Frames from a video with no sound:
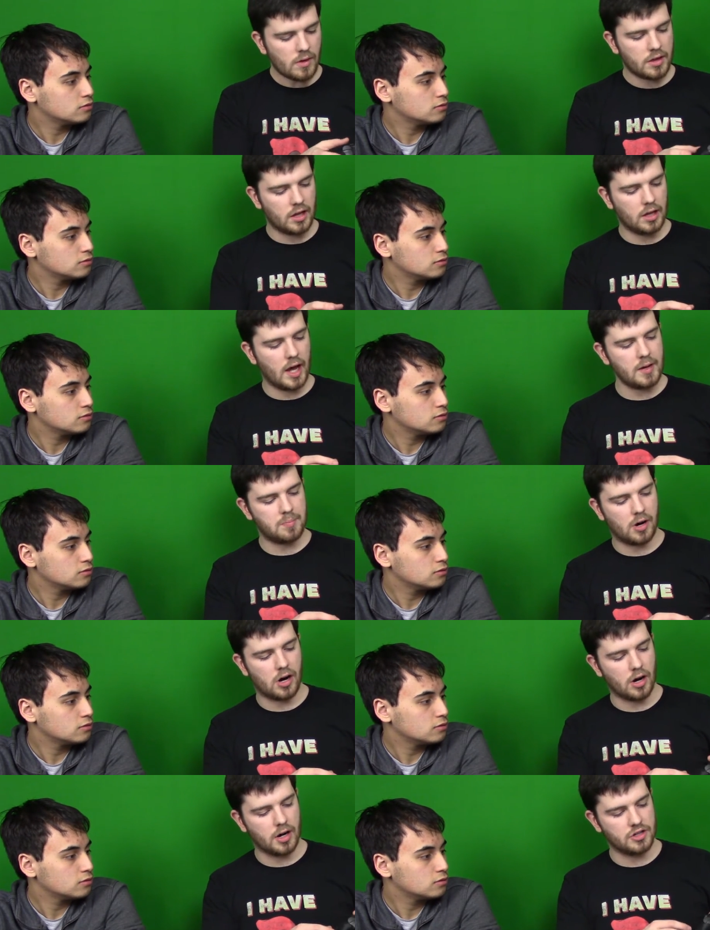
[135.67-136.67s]
Speaker 1: The light
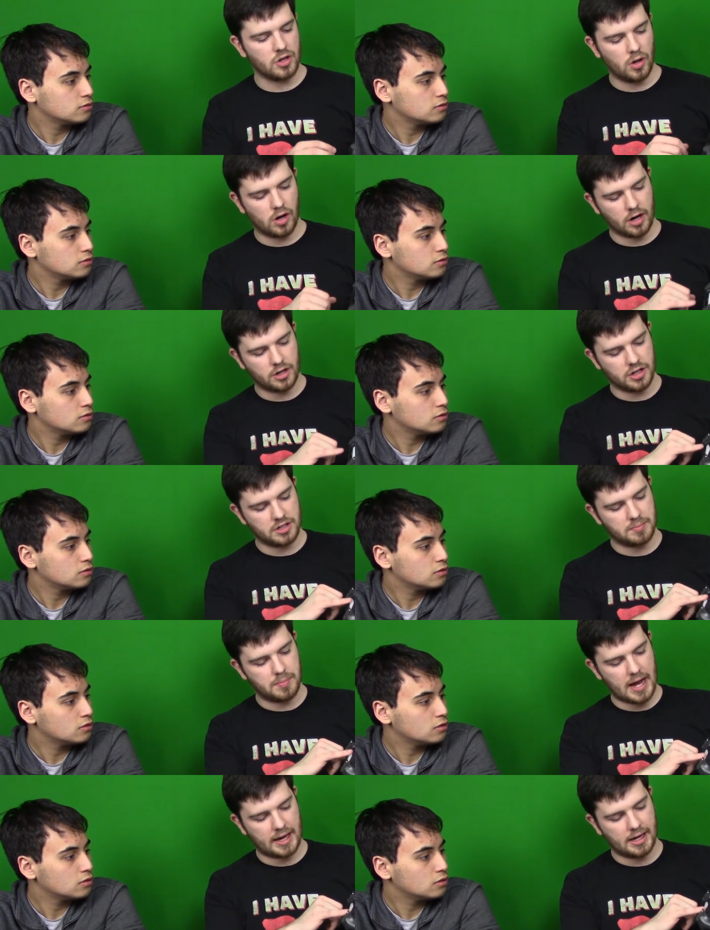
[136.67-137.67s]
bar is no longer just
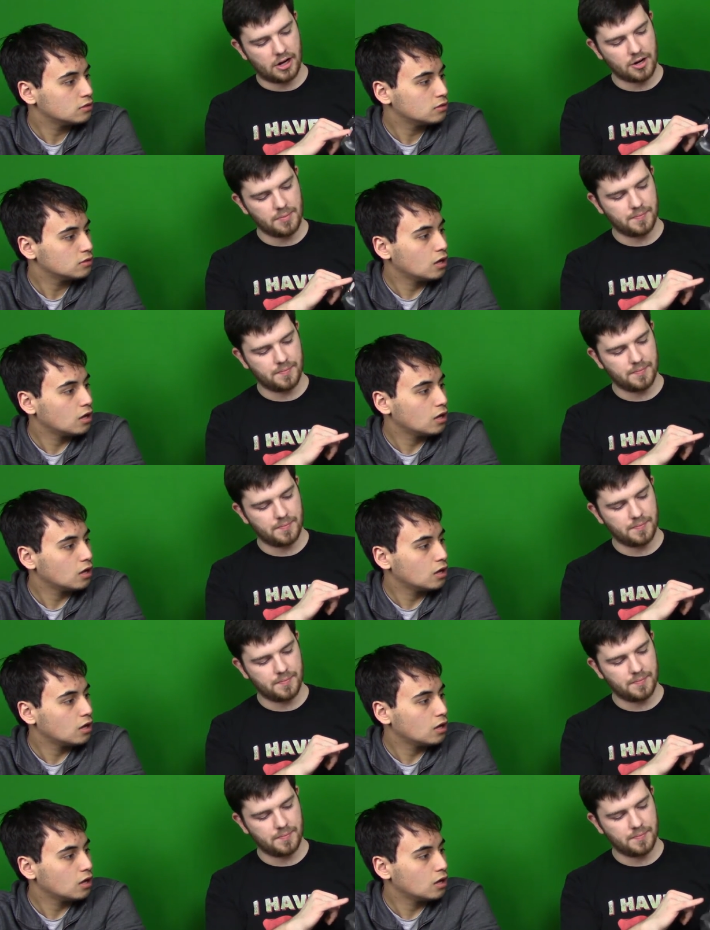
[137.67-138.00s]
back here.